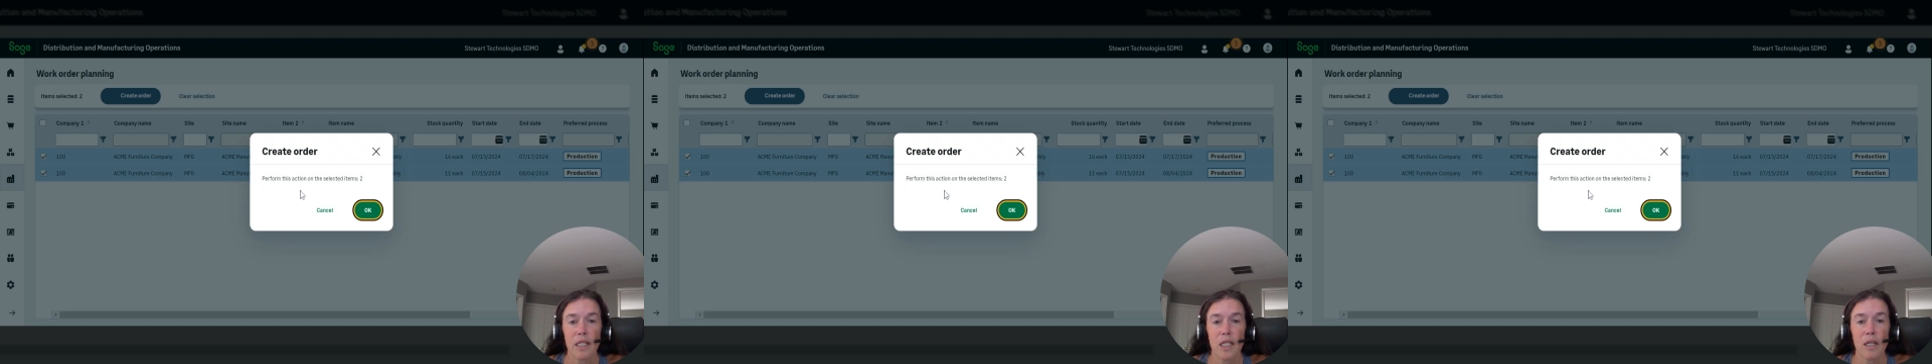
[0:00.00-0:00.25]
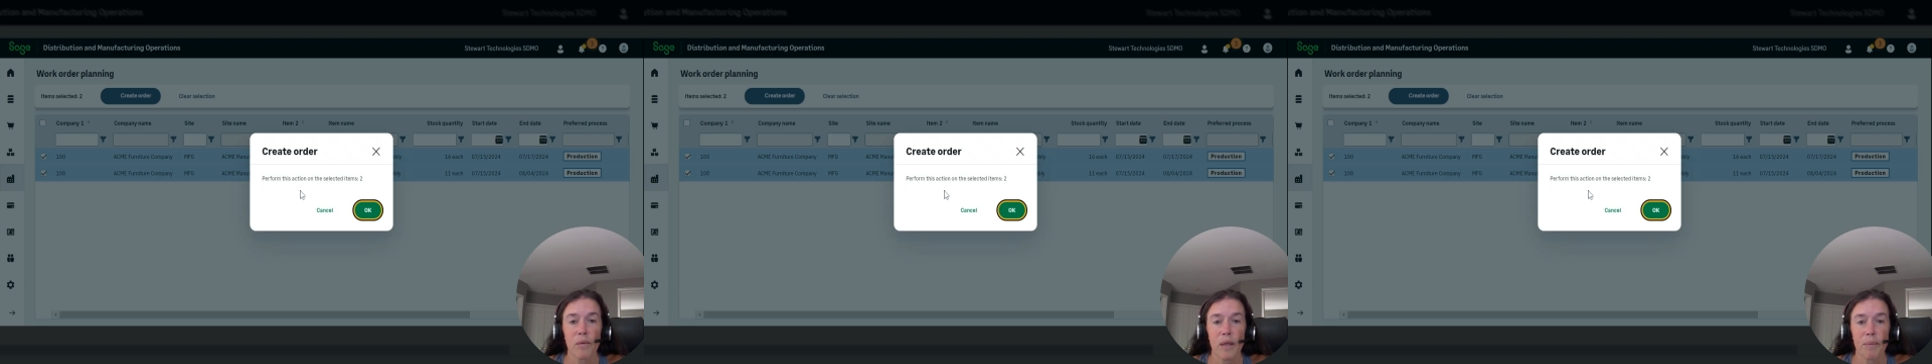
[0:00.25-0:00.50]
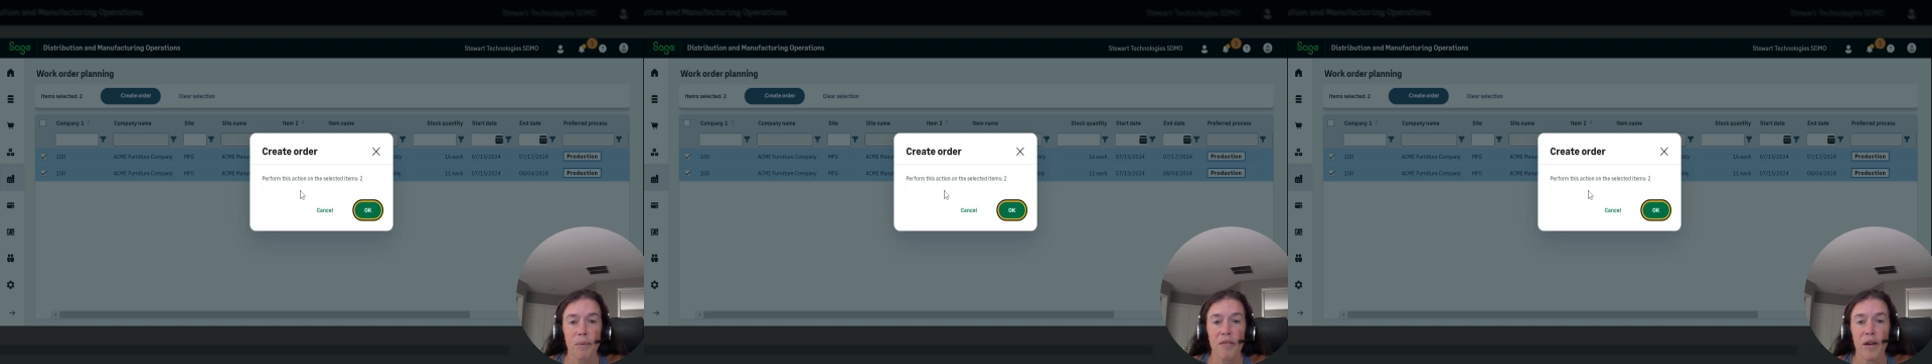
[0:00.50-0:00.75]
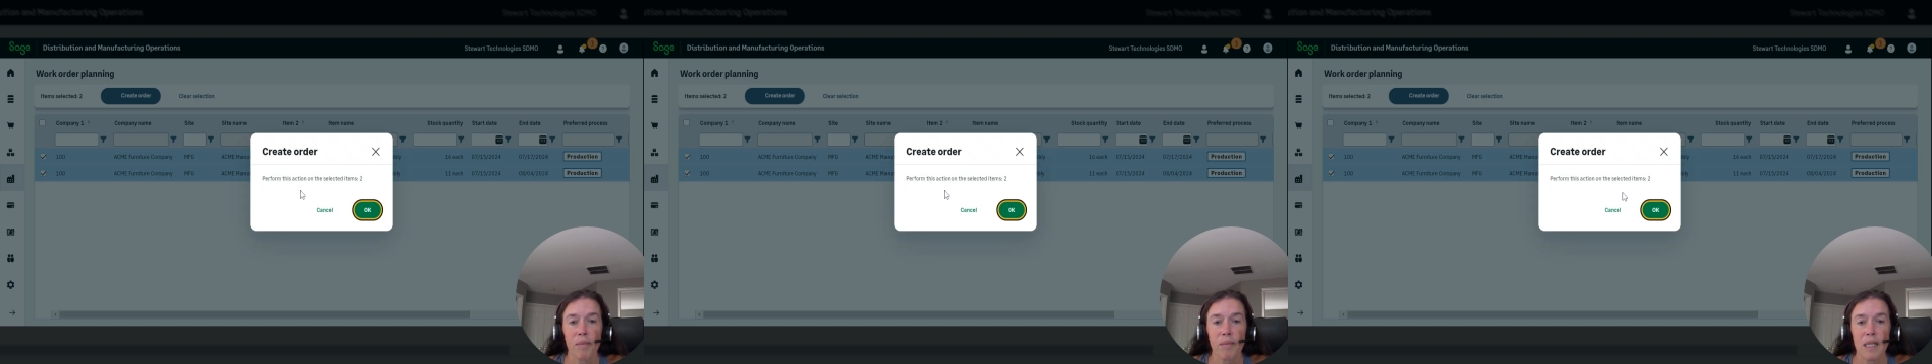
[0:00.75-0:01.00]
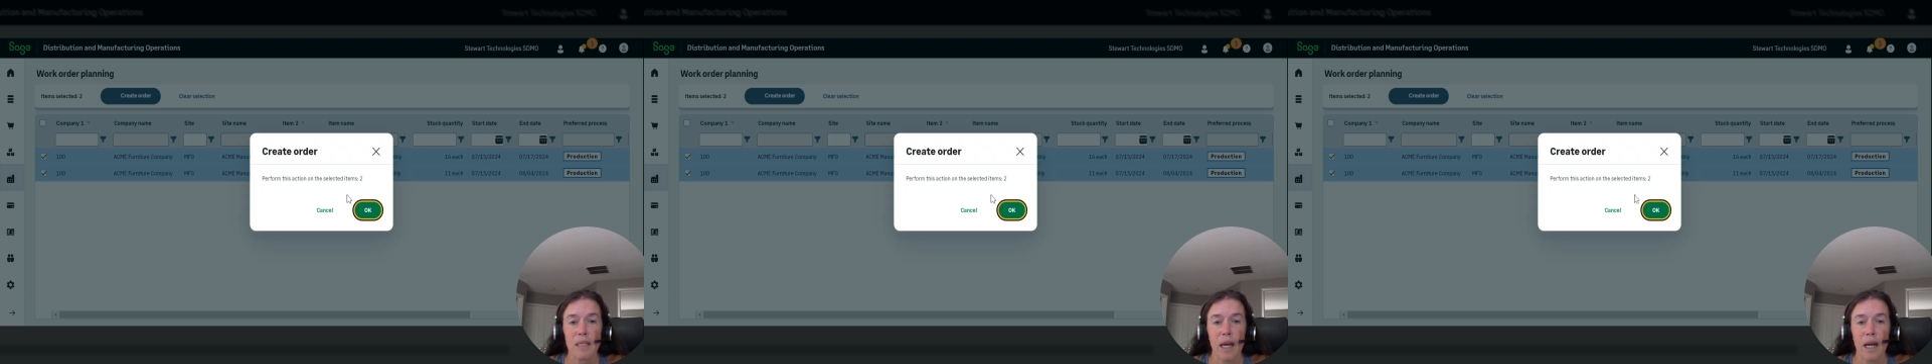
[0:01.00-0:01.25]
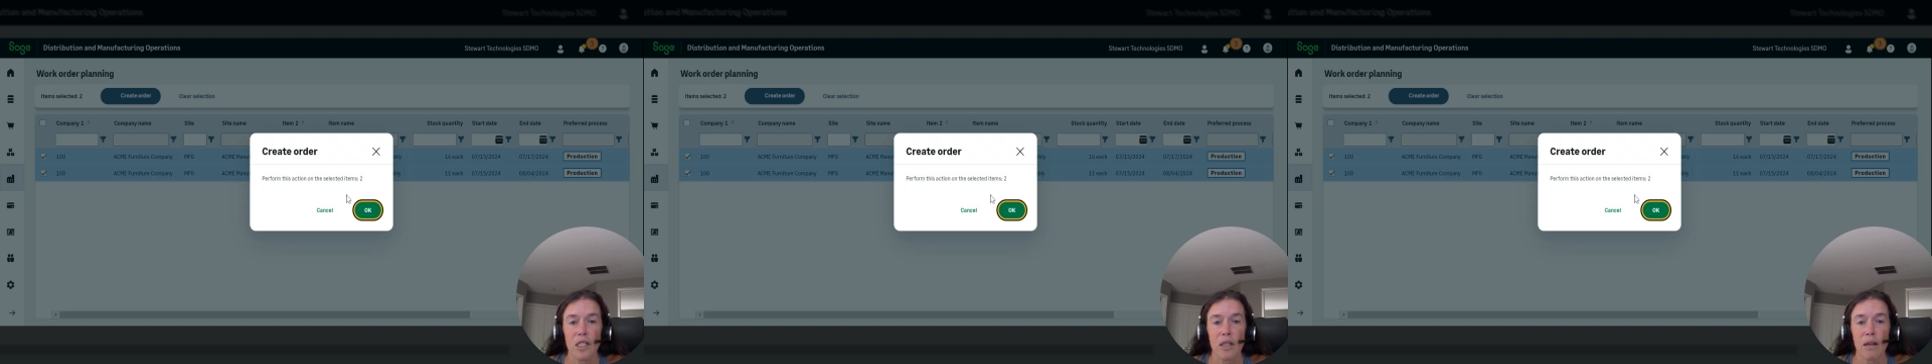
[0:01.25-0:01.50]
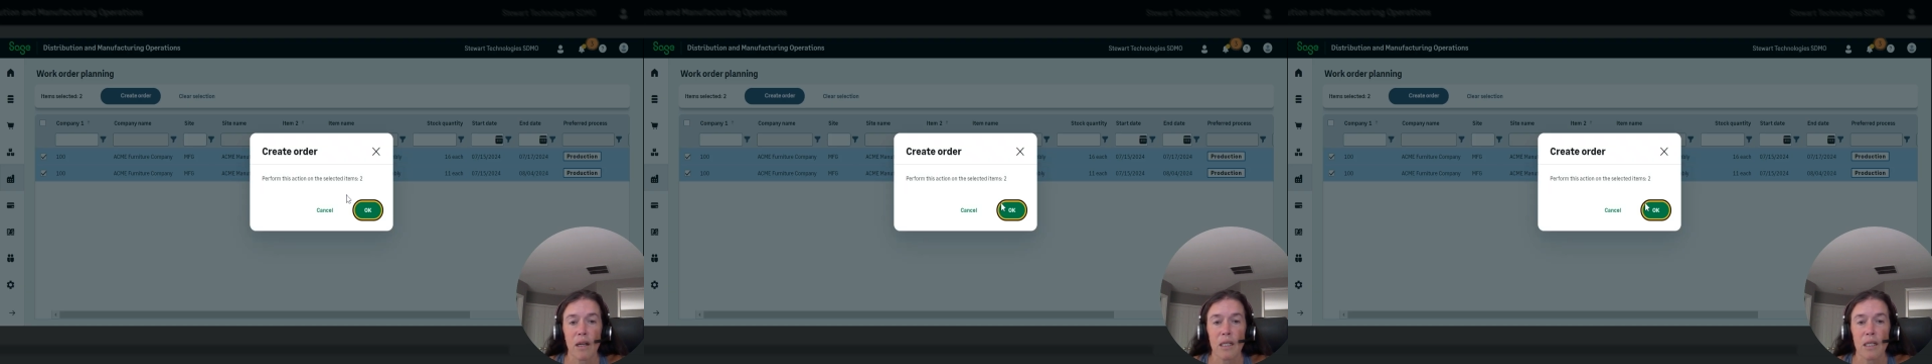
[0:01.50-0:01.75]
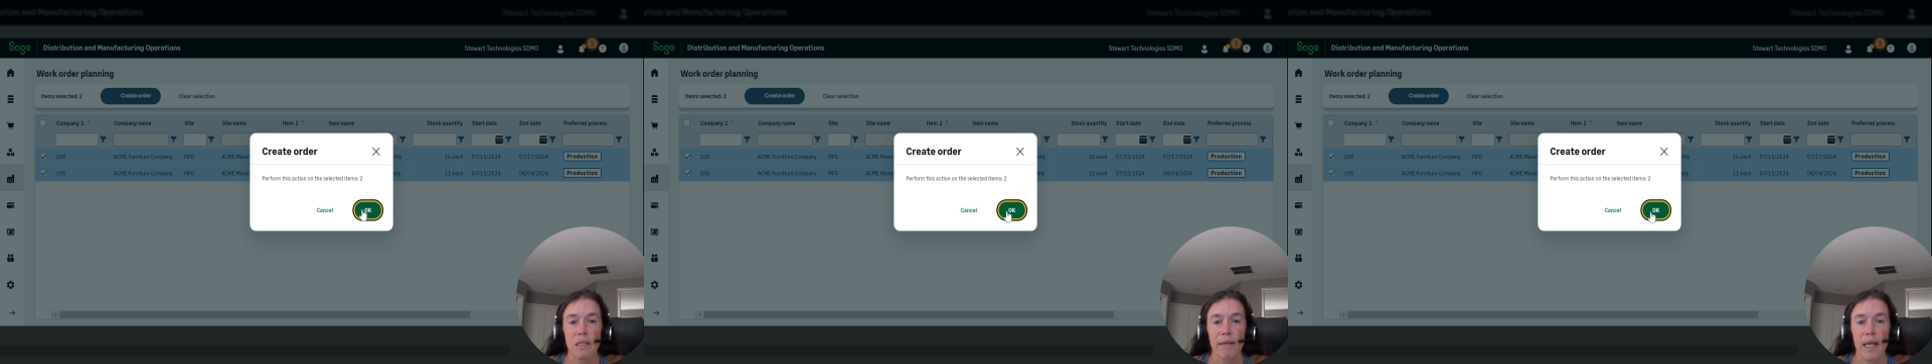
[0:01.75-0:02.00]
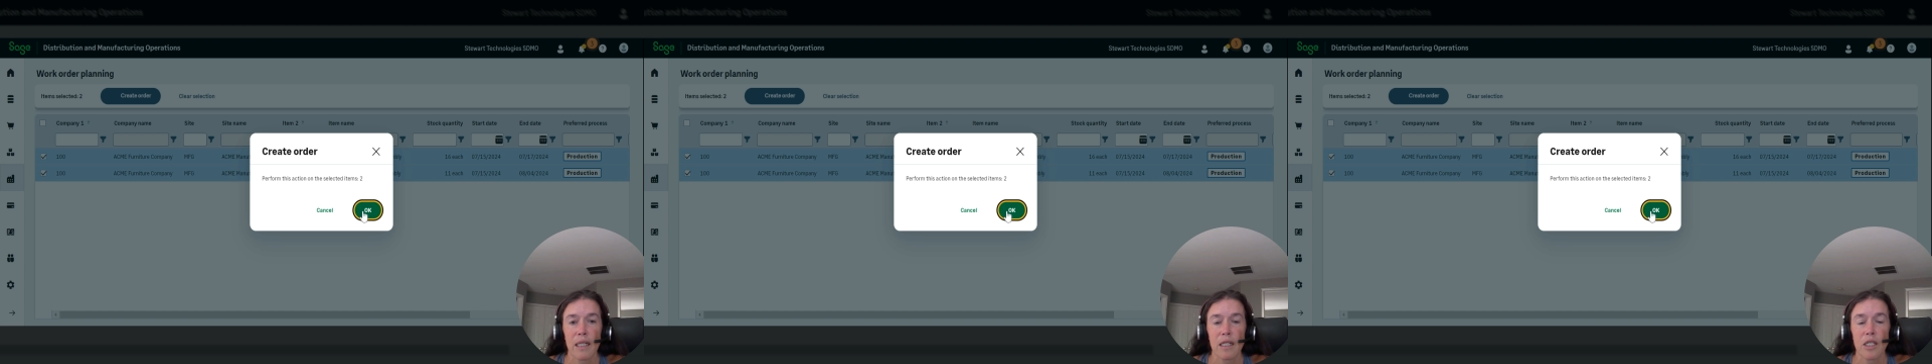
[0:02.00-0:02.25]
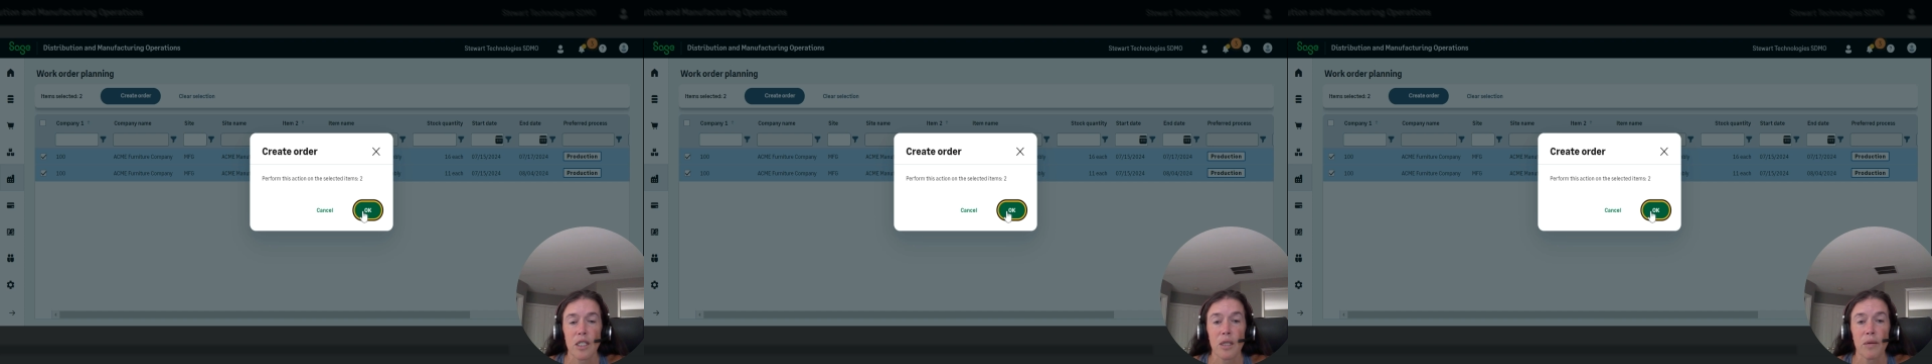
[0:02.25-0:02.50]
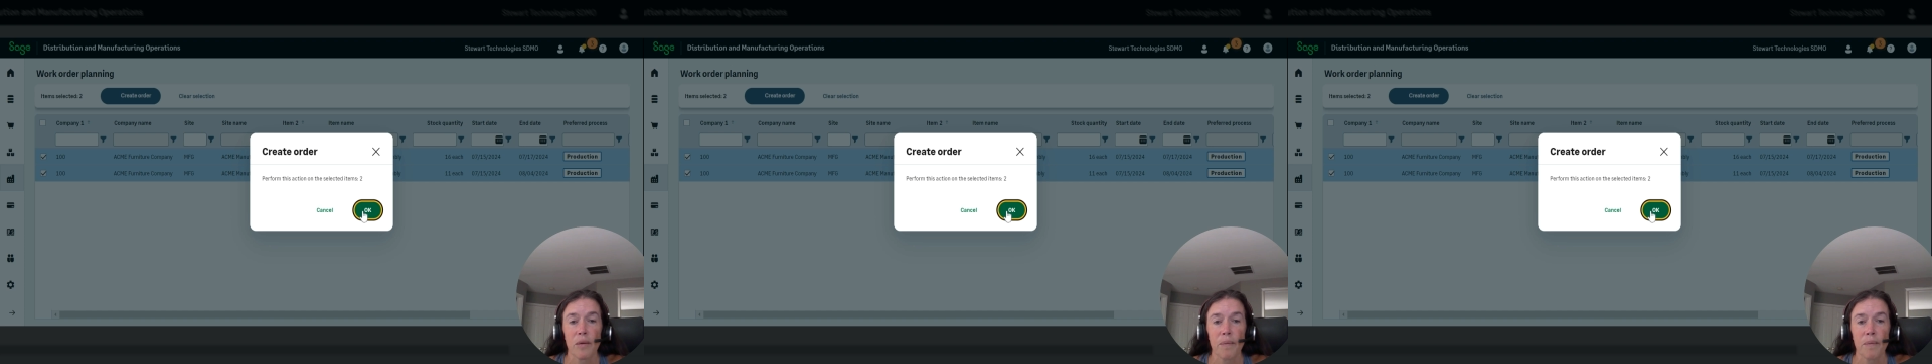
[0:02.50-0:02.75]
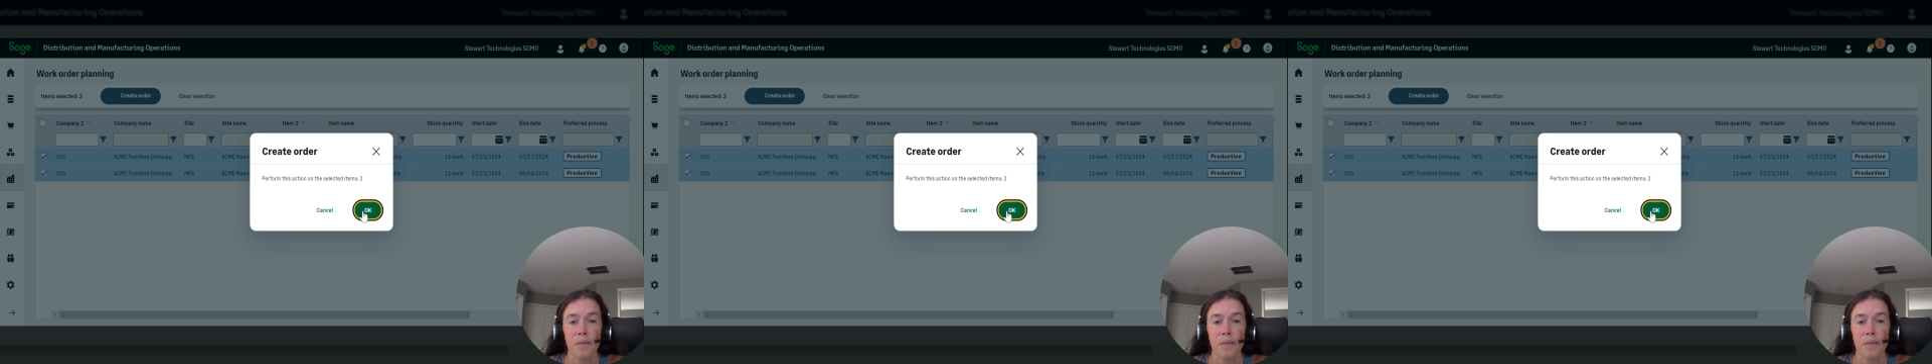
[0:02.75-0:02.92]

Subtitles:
do you want to perform this action on the selected 2?